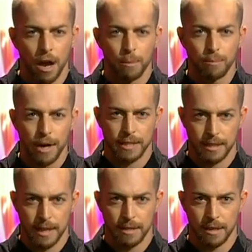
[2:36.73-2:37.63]

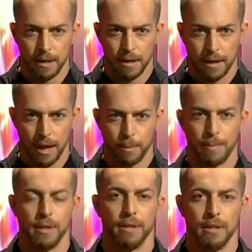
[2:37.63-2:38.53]
unprecedented
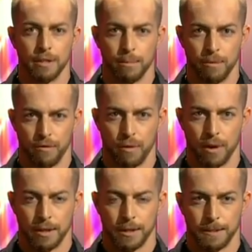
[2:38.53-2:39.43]
capabilities
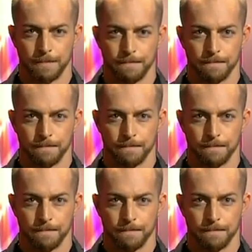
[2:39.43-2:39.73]
before us.